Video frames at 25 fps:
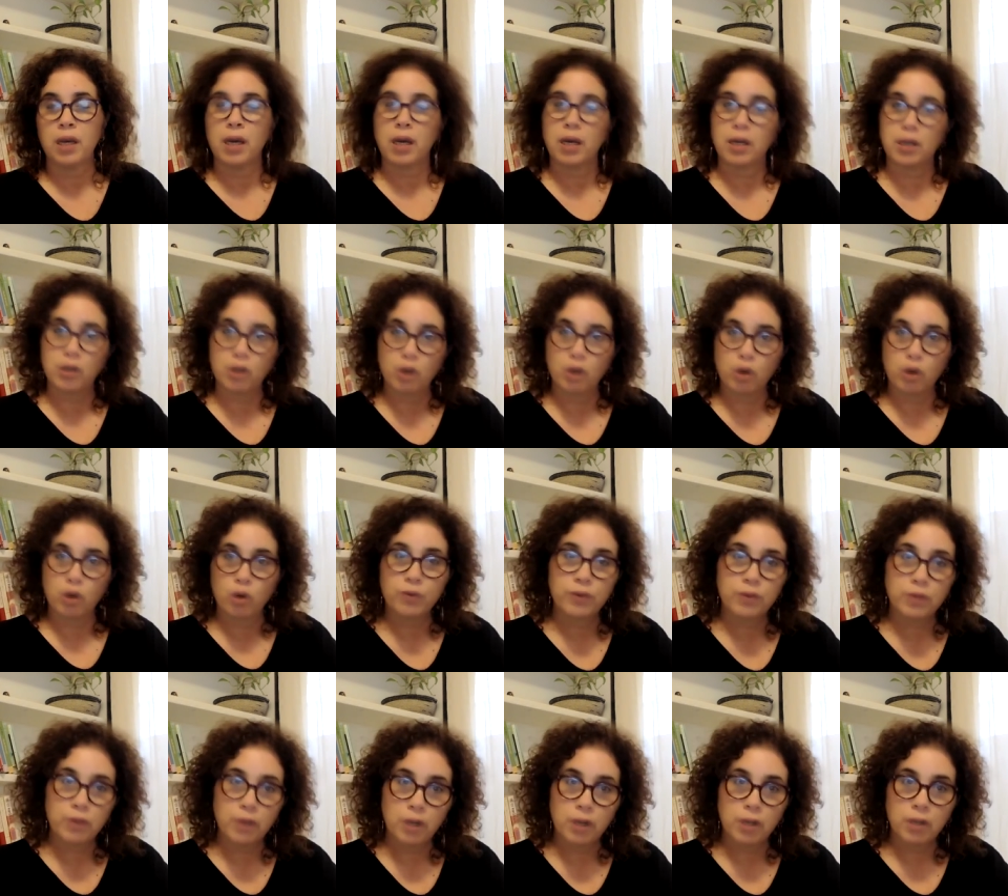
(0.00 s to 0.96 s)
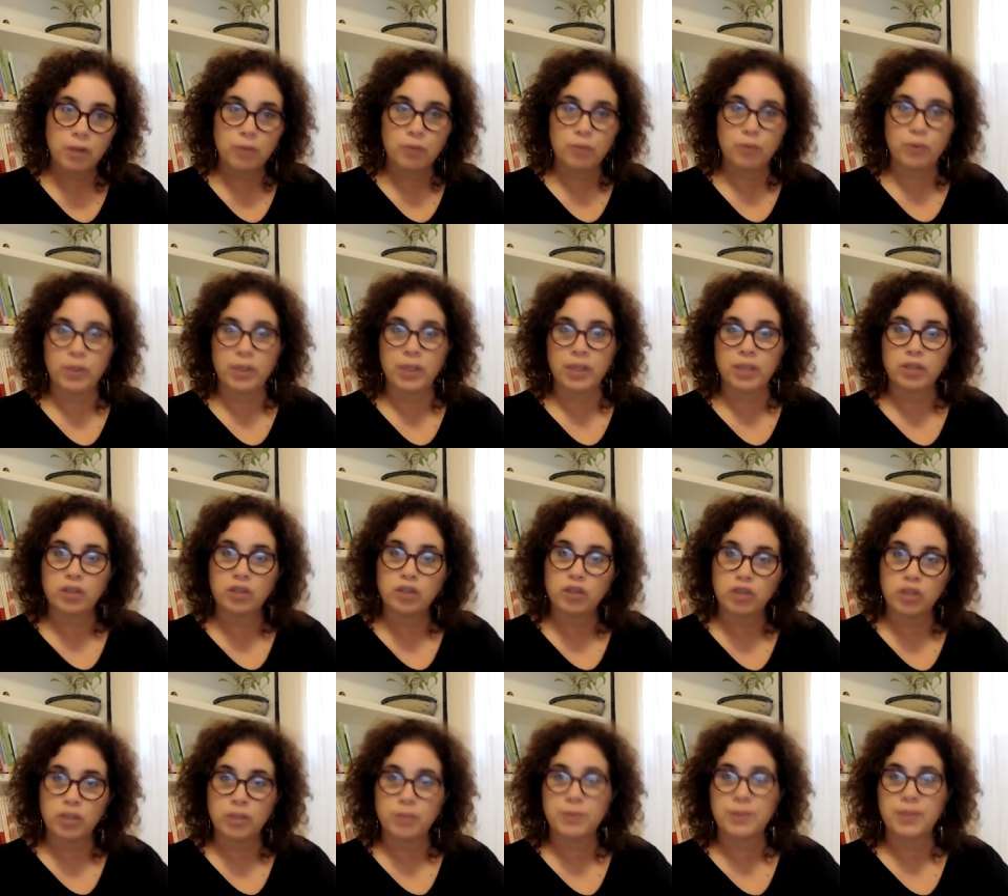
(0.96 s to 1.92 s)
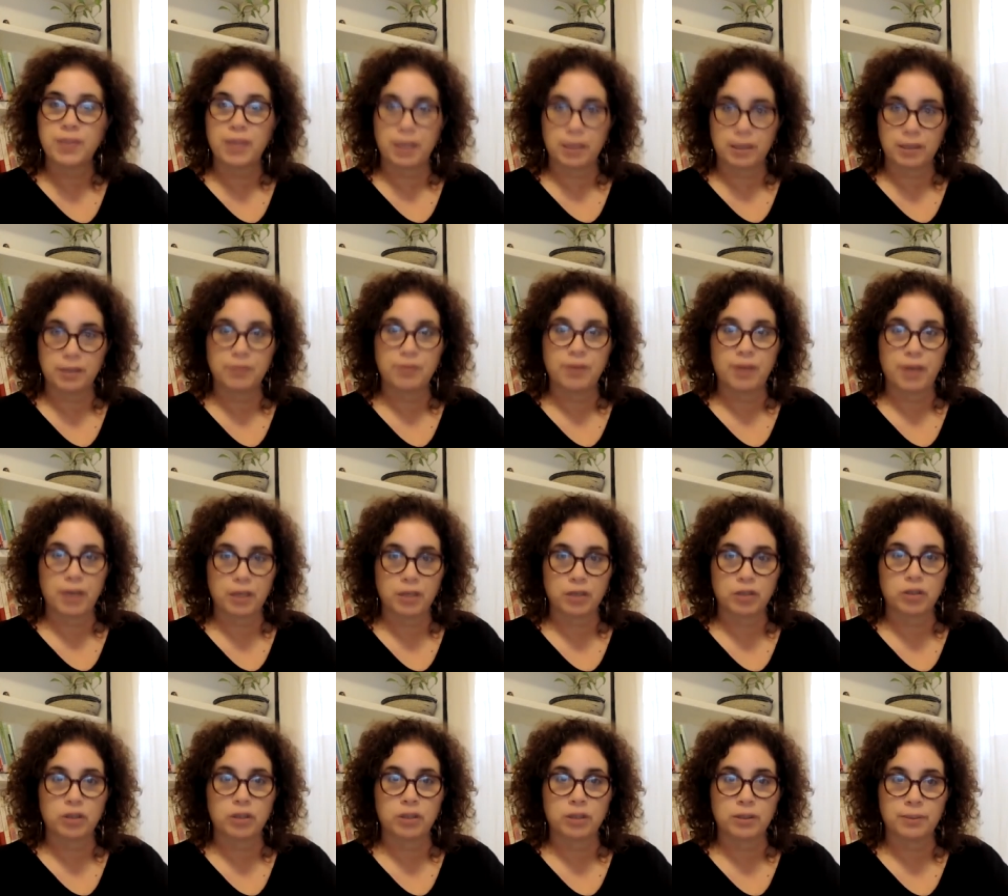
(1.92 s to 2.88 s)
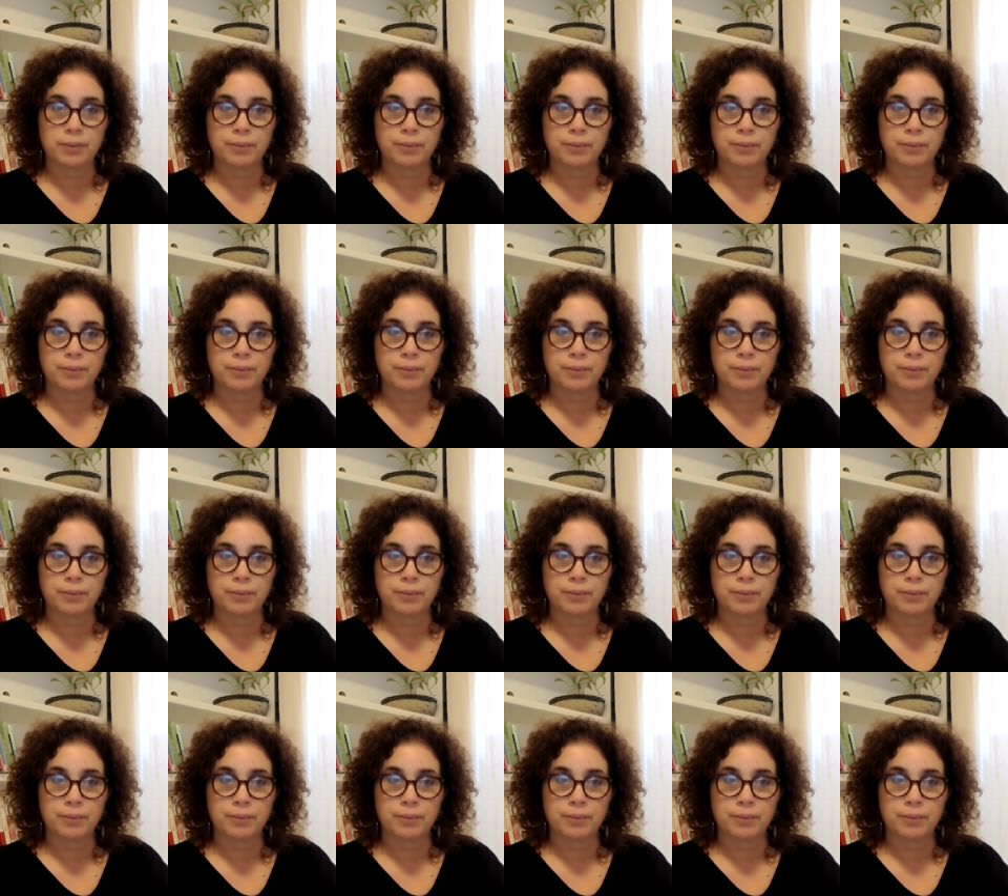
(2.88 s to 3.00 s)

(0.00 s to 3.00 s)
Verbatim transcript: and overall relationship satisfaction.